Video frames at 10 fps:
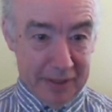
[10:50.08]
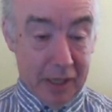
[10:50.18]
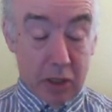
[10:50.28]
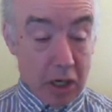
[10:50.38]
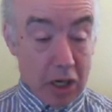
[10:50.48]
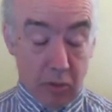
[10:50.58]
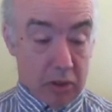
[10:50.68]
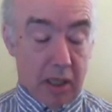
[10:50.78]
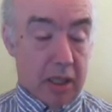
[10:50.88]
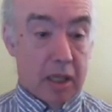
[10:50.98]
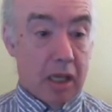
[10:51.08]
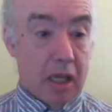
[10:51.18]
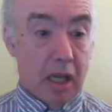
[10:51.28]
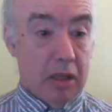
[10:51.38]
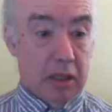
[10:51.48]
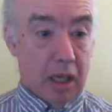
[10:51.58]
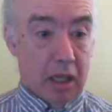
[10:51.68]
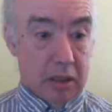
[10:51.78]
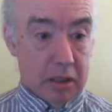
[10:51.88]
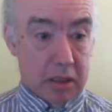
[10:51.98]
No,
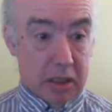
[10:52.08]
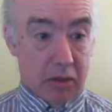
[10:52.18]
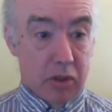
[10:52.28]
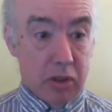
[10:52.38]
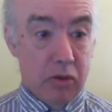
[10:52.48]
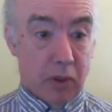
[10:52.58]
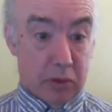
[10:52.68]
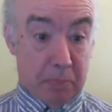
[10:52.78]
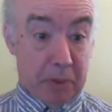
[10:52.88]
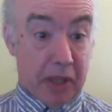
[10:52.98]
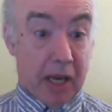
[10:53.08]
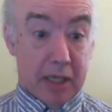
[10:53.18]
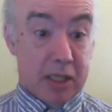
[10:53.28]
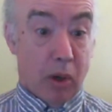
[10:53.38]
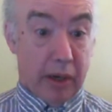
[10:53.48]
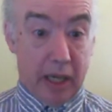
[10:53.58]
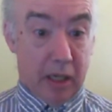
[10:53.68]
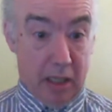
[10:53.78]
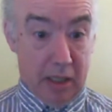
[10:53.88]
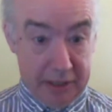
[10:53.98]
and so you've got, but that is quite
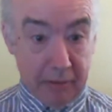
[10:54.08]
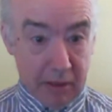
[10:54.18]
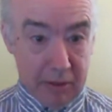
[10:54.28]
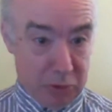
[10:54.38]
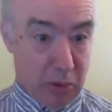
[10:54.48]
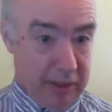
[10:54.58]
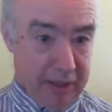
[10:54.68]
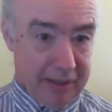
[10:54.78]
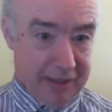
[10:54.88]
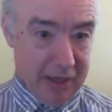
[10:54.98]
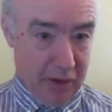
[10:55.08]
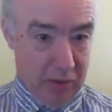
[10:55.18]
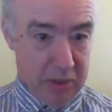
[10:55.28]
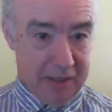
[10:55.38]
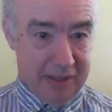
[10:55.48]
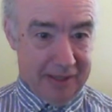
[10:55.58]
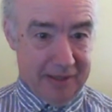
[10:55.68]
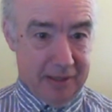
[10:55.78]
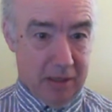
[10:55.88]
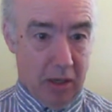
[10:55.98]
hard. I'm sorry,
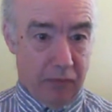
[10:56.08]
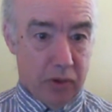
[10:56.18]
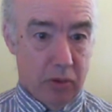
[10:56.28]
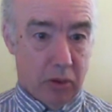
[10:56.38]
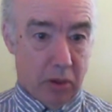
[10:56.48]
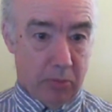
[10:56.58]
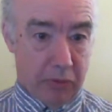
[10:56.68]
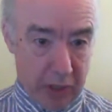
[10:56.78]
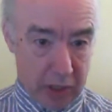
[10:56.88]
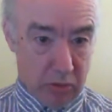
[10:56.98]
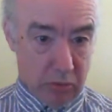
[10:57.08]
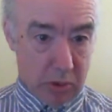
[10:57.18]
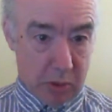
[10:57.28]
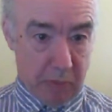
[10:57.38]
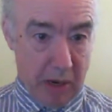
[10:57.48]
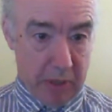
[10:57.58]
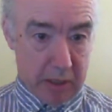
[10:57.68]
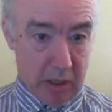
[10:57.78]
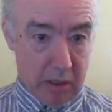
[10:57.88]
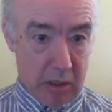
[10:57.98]
if you look at professional spread
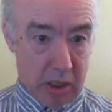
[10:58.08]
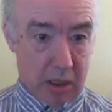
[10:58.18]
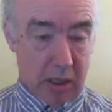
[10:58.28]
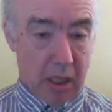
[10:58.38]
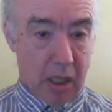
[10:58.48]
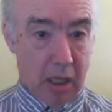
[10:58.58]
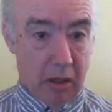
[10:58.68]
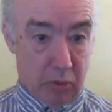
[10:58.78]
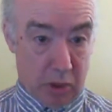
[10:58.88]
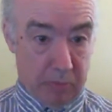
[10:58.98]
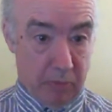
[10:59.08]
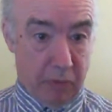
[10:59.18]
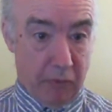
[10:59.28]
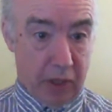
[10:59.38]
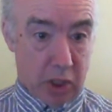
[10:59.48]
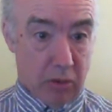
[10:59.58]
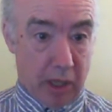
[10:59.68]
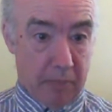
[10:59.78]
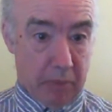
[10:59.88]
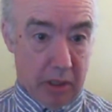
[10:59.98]
bettors or professional
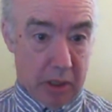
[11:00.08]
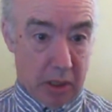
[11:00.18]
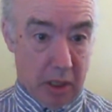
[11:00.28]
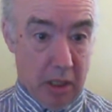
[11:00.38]
gamblers in